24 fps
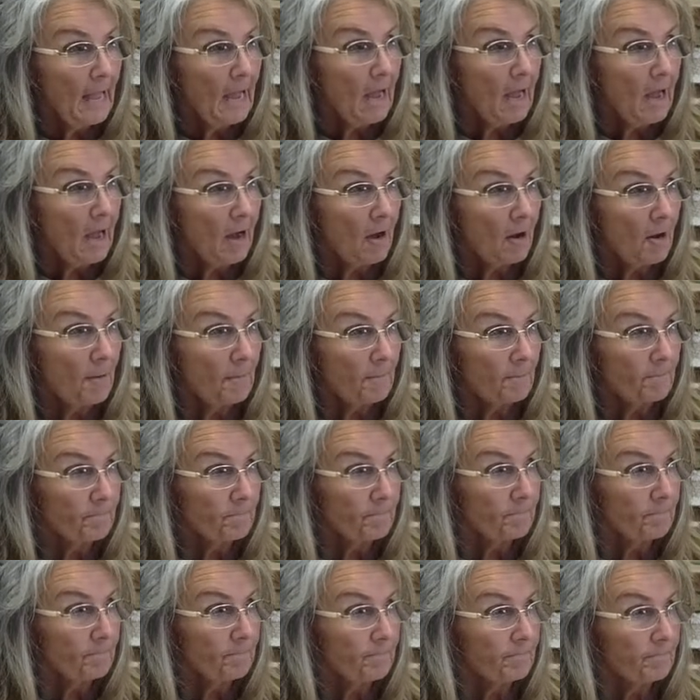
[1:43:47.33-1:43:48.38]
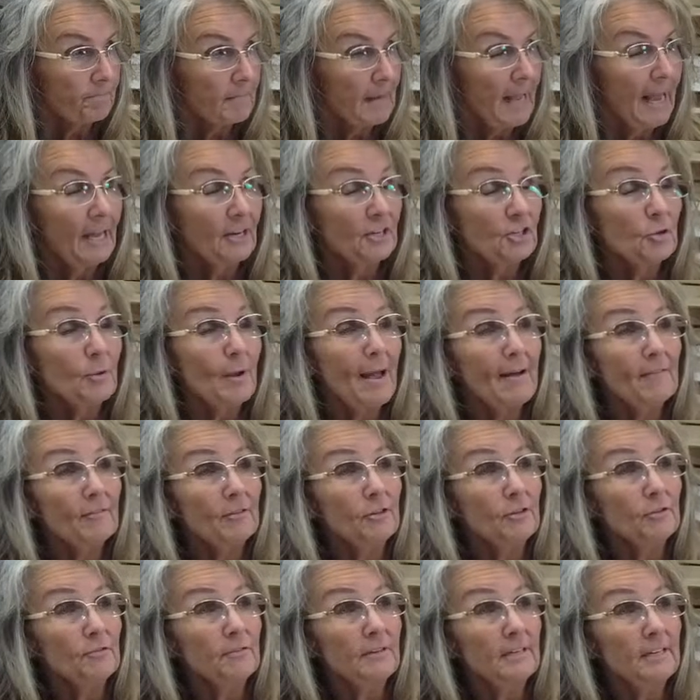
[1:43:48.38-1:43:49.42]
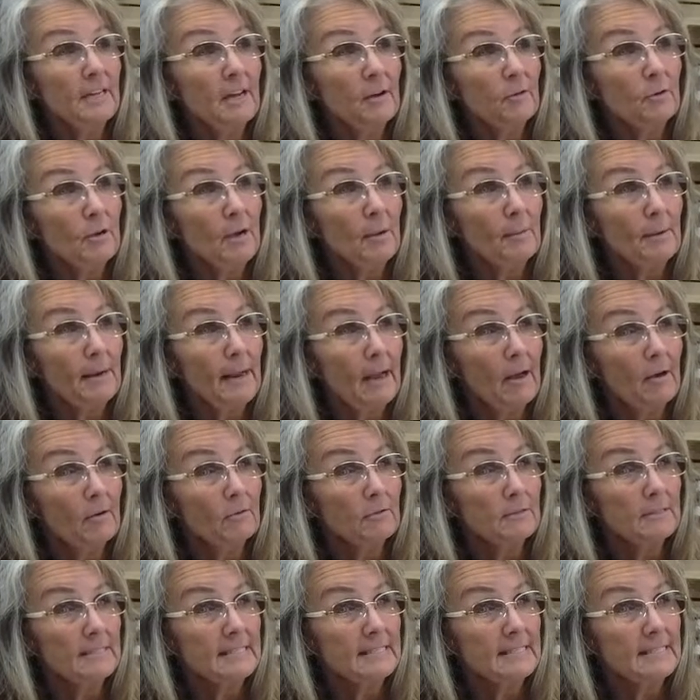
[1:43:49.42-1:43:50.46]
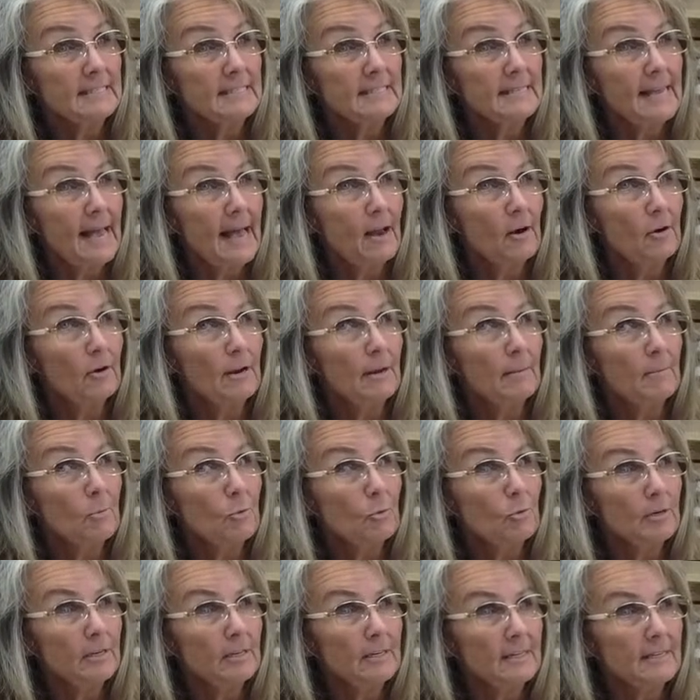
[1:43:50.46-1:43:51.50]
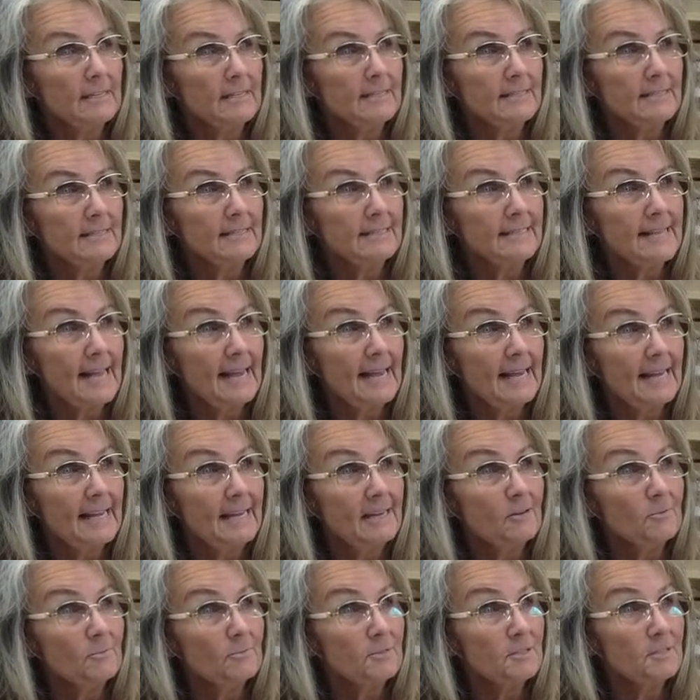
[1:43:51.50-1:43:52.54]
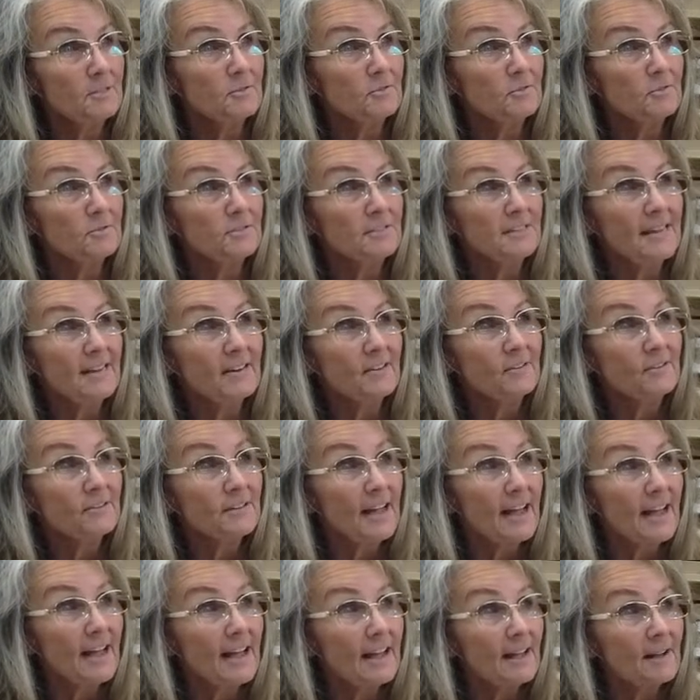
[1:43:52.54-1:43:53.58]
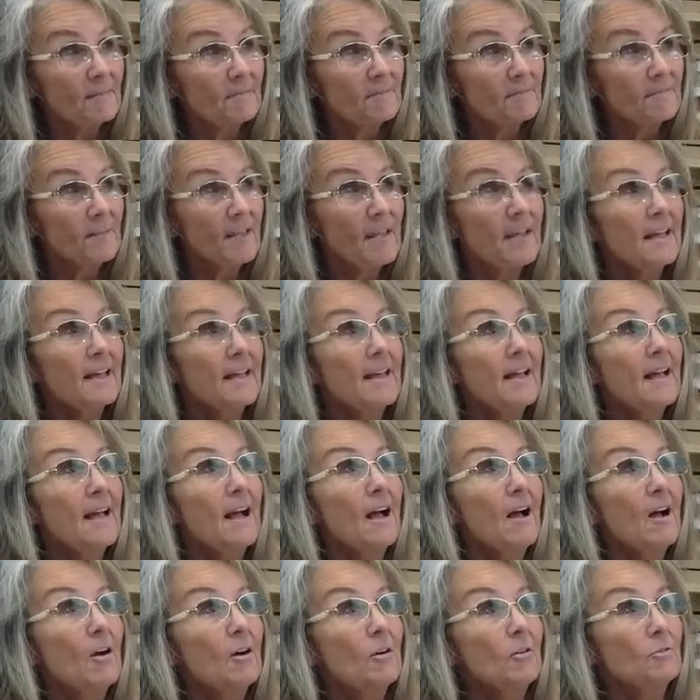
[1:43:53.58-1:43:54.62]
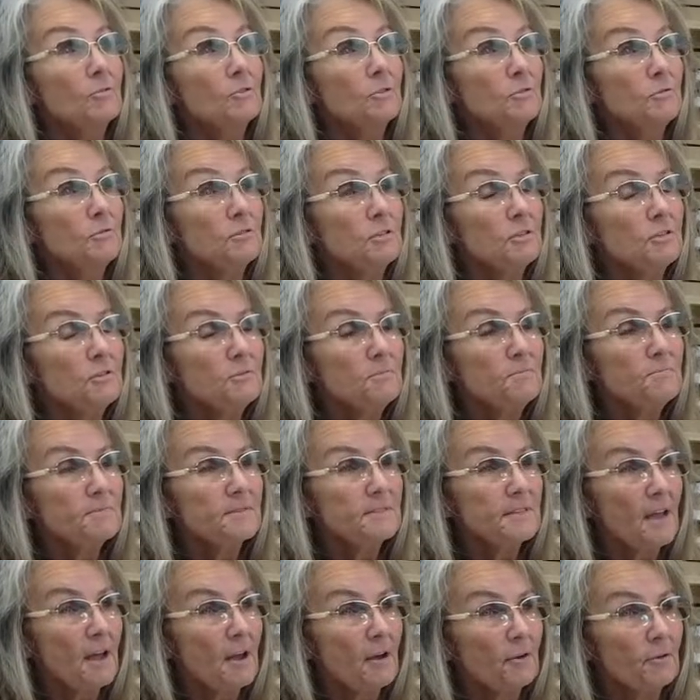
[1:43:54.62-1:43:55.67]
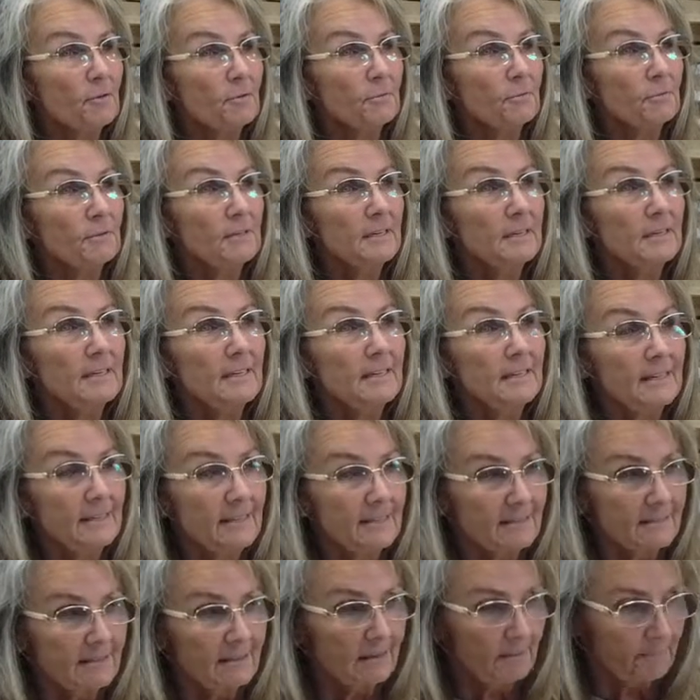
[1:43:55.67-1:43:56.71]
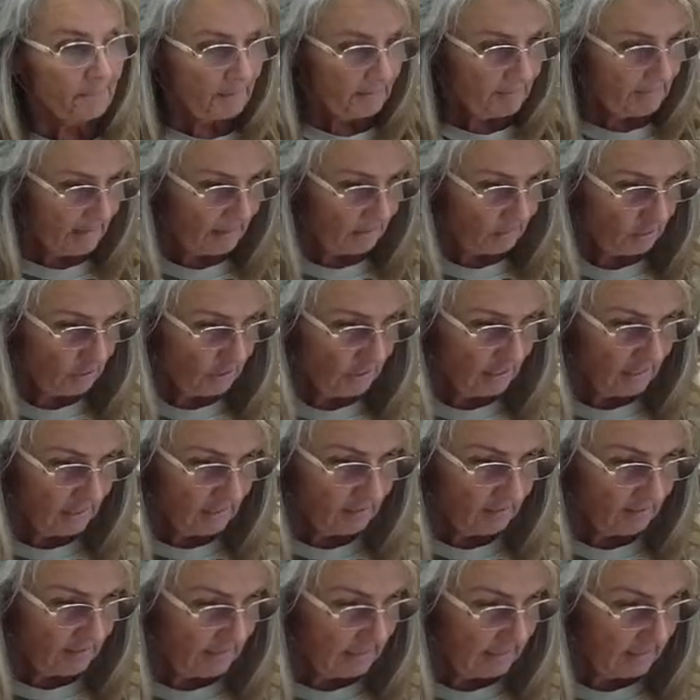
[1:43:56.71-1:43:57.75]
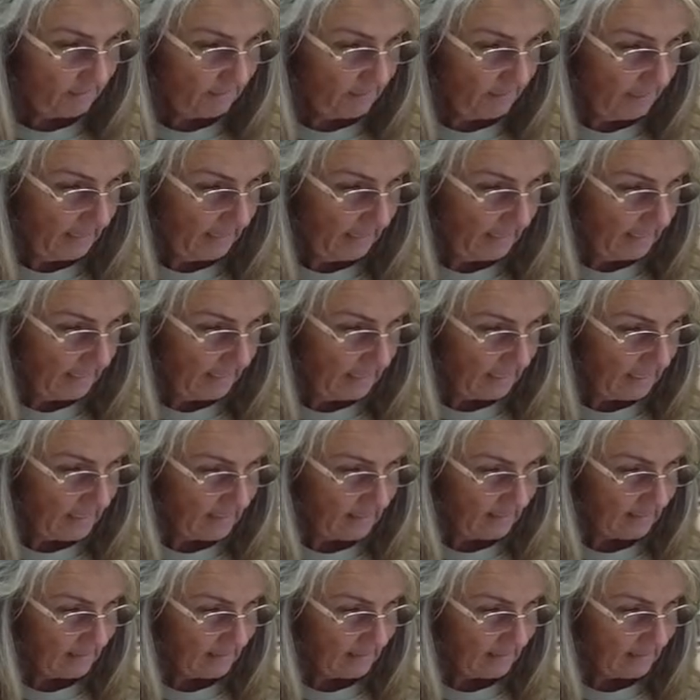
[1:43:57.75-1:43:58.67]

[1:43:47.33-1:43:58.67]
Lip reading: I do have a new video coming out Saturday morning at 6 a.m. Central Standard Time on YouTube. So it's going to be my chicken recipe.